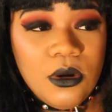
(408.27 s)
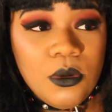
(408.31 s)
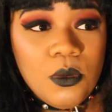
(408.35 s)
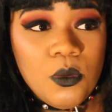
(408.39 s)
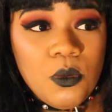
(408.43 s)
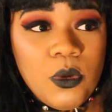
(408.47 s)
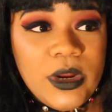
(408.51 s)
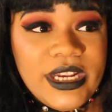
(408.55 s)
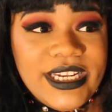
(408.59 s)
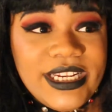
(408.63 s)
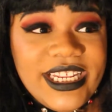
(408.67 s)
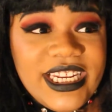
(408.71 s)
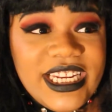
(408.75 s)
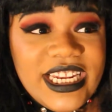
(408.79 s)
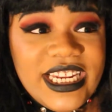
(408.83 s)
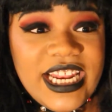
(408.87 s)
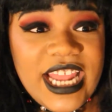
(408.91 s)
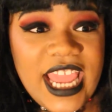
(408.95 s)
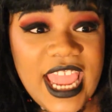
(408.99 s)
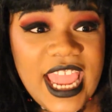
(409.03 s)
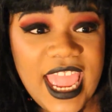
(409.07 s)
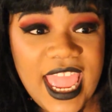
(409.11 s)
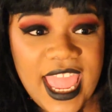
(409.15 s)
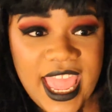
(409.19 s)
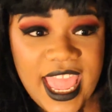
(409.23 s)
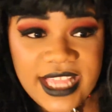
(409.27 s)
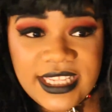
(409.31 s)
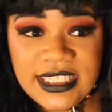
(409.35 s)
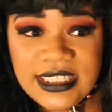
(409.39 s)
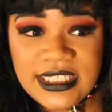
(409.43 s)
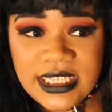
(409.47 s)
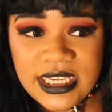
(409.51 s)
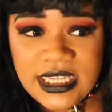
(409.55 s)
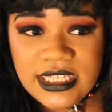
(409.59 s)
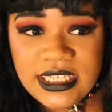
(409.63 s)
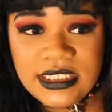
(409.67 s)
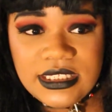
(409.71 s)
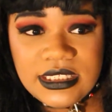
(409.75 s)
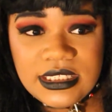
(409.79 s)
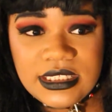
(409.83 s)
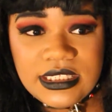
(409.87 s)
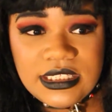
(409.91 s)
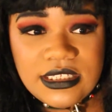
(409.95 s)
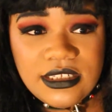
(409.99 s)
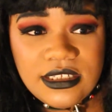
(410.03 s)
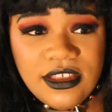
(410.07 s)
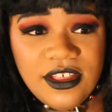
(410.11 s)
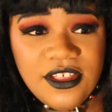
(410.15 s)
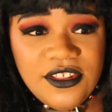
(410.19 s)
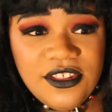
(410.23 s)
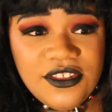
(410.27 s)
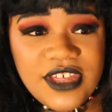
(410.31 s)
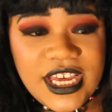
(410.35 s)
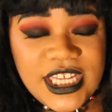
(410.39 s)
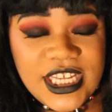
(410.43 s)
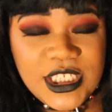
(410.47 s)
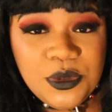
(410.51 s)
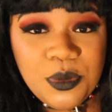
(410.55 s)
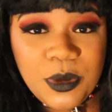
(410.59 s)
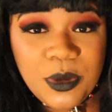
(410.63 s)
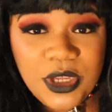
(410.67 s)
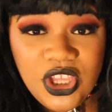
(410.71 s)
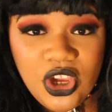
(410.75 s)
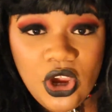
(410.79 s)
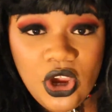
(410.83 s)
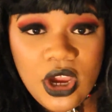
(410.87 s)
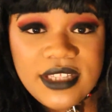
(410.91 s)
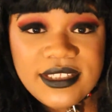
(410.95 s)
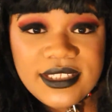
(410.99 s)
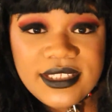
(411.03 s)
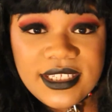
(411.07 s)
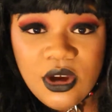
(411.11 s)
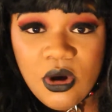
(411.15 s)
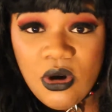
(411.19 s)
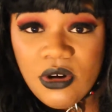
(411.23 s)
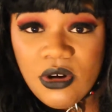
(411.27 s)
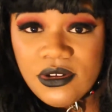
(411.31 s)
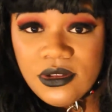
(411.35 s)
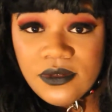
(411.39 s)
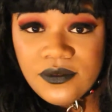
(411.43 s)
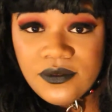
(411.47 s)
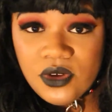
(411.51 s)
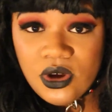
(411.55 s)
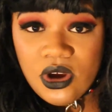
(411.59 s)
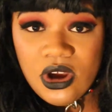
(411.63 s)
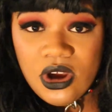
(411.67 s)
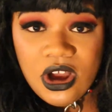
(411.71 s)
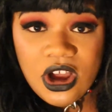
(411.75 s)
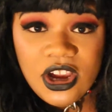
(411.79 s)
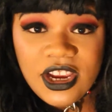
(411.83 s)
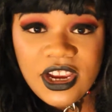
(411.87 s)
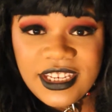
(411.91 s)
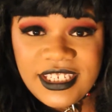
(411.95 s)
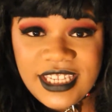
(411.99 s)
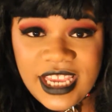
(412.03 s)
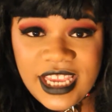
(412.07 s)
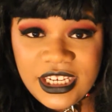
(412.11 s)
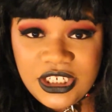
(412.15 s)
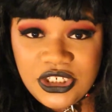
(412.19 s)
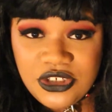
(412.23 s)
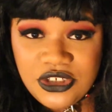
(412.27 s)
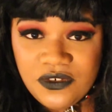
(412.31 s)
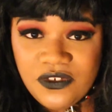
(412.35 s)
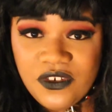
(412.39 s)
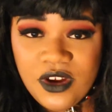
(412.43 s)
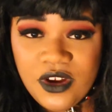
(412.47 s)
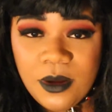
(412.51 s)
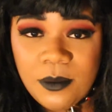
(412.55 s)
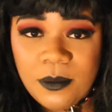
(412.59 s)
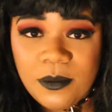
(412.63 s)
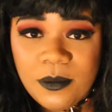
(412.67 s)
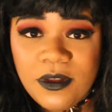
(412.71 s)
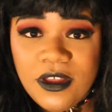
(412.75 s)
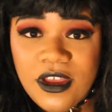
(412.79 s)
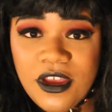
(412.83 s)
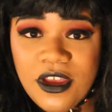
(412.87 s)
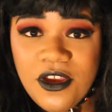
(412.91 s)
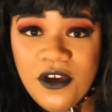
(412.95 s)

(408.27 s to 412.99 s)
when in essence that's where you guys get all of your architecture from,